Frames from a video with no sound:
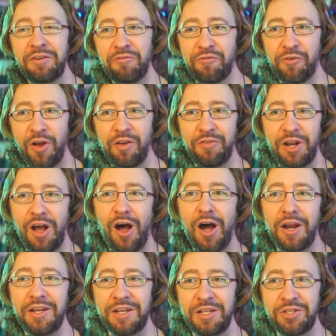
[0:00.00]
in front of an
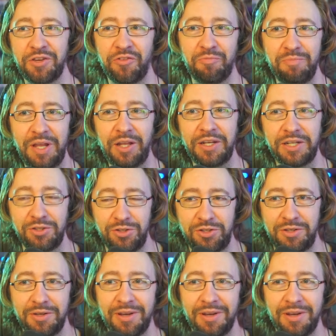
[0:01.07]
audience of millions.